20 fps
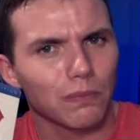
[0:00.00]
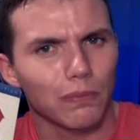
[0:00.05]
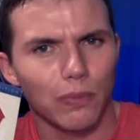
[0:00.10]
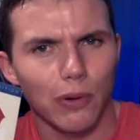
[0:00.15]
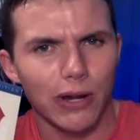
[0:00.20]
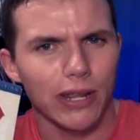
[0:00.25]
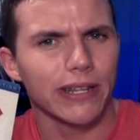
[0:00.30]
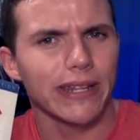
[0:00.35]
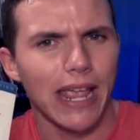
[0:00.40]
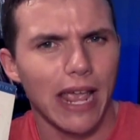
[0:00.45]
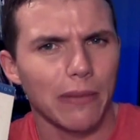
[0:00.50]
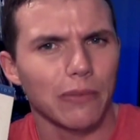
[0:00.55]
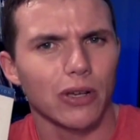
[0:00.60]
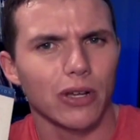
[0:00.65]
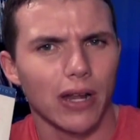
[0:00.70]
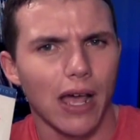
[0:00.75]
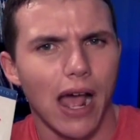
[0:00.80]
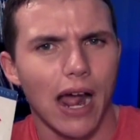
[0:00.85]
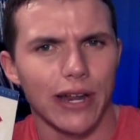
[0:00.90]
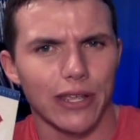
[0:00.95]
pretty damn
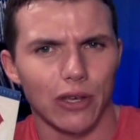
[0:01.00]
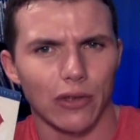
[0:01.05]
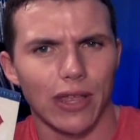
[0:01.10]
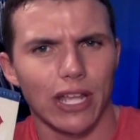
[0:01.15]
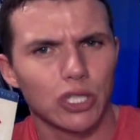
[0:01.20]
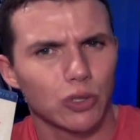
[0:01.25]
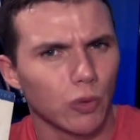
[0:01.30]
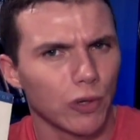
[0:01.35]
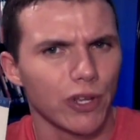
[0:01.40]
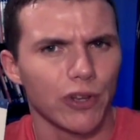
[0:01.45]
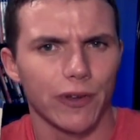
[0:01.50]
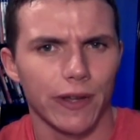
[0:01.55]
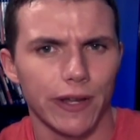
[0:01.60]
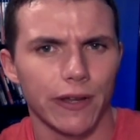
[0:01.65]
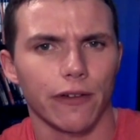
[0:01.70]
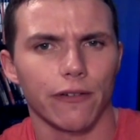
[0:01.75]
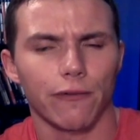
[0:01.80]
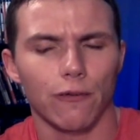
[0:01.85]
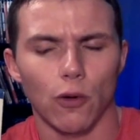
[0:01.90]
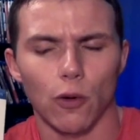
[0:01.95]
good audio. That's what you're
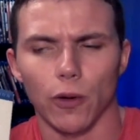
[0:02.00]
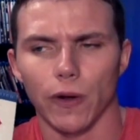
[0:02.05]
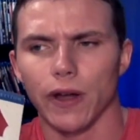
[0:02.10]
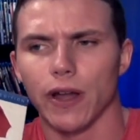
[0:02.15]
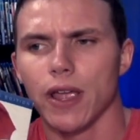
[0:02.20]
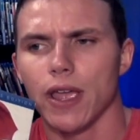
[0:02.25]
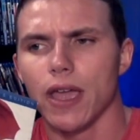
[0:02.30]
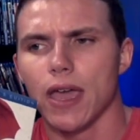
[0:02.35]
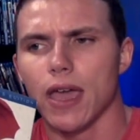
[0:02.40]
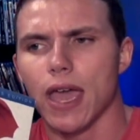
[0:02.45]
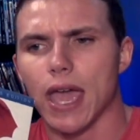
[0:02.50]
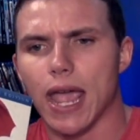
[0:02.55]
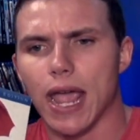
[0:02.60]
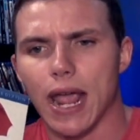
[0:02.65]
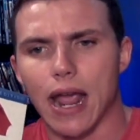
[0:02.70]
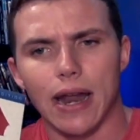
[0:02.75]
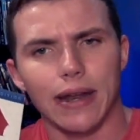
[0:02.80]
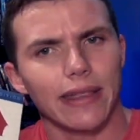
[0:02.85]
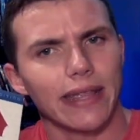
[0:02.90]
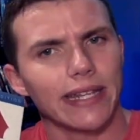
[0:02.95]
here for,
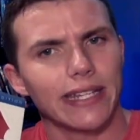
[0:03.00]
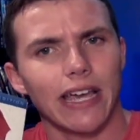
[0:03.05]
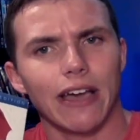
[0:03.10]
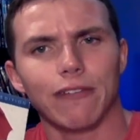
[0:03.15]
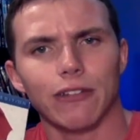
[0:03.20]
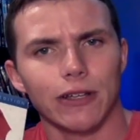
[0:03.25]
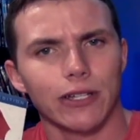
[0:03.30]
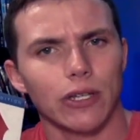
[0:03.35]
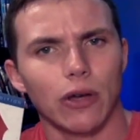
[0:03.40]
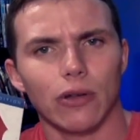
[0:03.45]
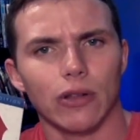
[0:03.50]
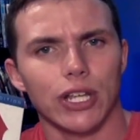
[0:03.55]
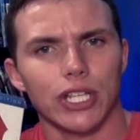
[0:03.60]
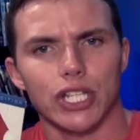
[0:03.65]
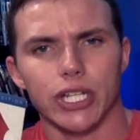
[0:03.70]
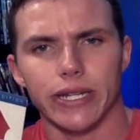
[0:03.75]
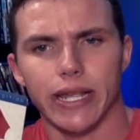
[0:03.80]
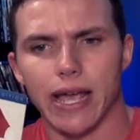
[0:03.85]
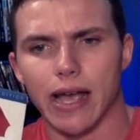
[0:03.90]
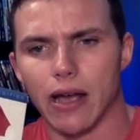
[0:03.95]
and they definitely don't let
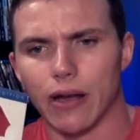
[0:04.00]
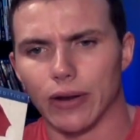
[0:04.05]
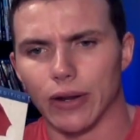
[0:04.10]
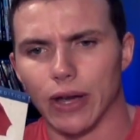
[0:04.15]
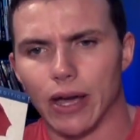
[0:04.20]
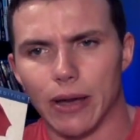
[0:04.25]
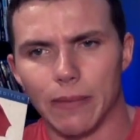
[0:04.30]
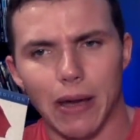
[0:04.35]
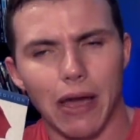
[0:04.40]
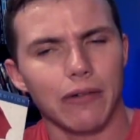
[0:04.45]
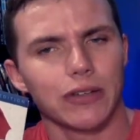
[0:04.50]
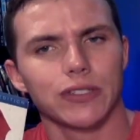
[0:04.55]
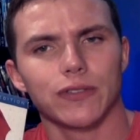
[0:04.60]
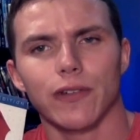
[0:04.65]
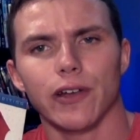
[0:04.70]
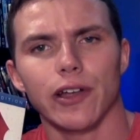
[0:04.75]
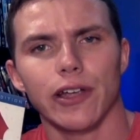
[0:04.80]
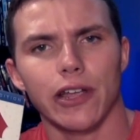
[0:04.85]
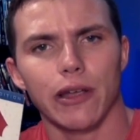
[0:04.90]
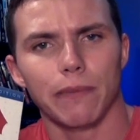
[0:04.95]
you down. I was
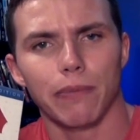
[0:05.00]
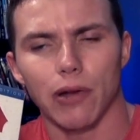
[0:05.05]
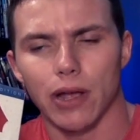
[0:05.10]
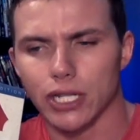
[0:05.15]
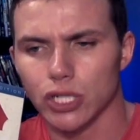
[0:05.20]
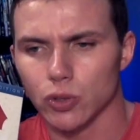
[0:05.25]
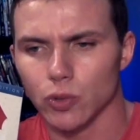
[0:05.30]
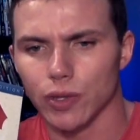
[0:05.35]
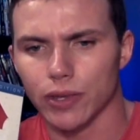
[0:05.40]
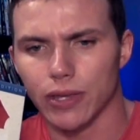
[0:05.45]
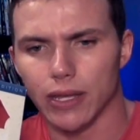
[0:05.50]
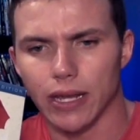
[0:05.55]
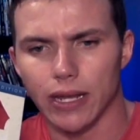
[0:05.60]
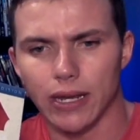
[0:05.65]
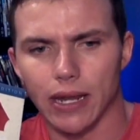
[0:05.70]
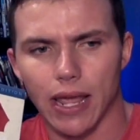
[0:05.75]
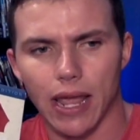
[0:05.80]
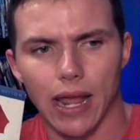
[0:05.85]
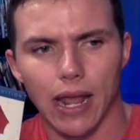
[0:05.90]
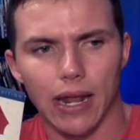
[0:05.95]
very impressed with
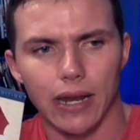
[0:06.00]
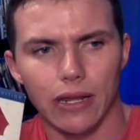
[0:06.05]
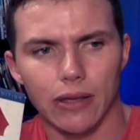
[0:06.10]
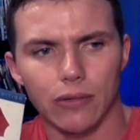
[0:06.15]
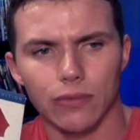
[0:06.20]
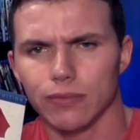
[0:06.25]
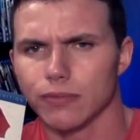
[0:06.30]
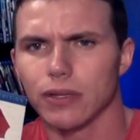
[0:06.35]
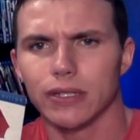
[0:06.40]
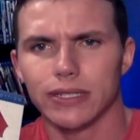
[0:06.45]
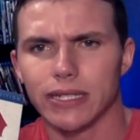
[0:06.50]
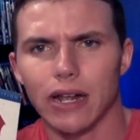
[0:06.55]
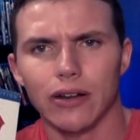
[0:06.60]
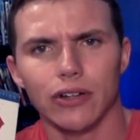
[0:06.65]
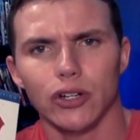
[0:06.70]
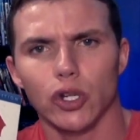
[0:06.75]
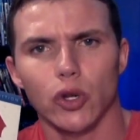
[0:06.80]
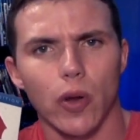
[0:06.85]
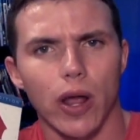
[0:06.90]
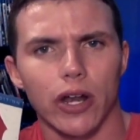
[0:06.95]
it, and it
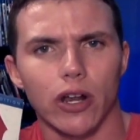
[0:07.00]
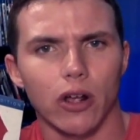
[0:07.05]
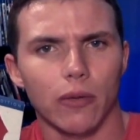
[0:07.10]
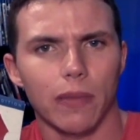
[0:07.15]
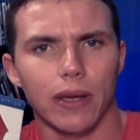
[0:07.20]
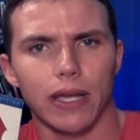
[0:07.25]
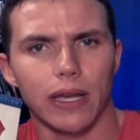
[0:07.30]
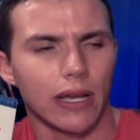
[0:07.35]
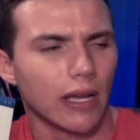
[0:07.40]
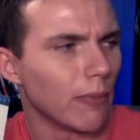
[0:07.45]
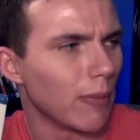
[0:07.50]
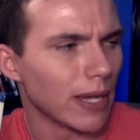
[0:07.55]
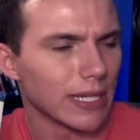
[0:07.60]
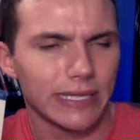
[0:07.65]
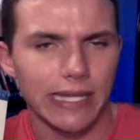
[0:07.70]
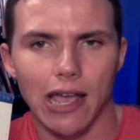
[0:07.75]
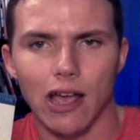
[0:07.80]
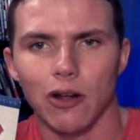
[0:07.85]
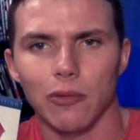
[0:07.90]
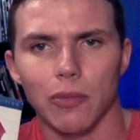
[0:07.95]
sounded great on my my
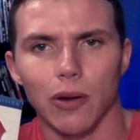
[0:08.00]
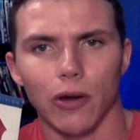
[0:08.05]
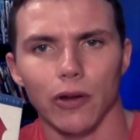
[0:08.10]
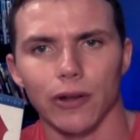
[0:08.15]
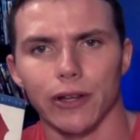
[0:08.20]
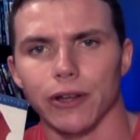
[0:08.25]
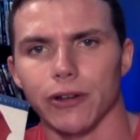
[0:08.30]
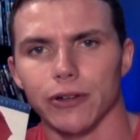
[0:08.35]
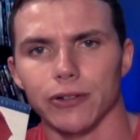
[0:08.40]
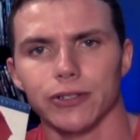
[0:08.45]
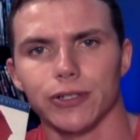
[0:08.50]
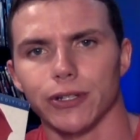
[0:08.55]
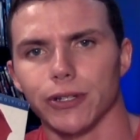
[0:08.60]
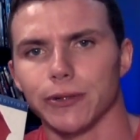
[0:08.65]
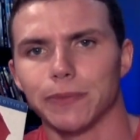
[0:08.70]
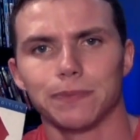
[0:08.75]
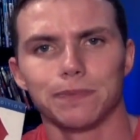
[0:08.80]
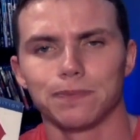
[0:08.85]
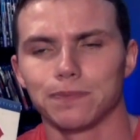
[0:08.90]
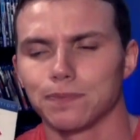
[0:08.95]
sound bar here. So,